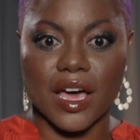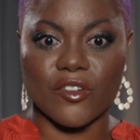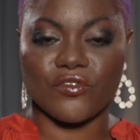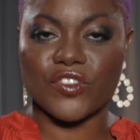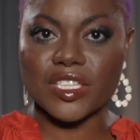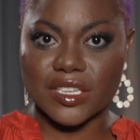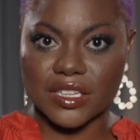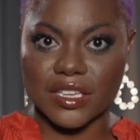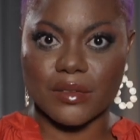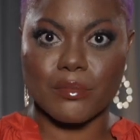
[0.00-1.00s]

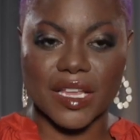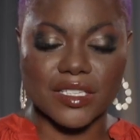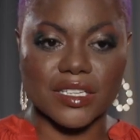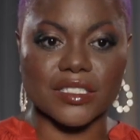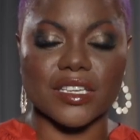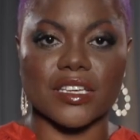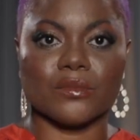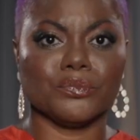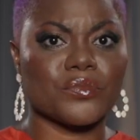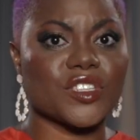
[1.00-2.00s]
physically,
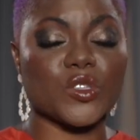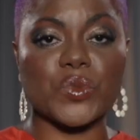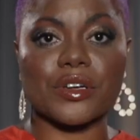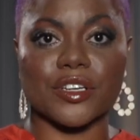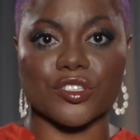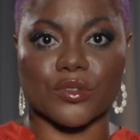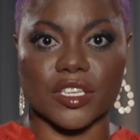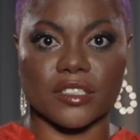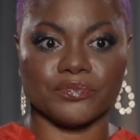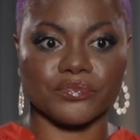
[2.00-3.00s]
mentally,
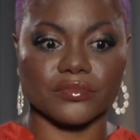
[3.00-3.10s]
spiritually,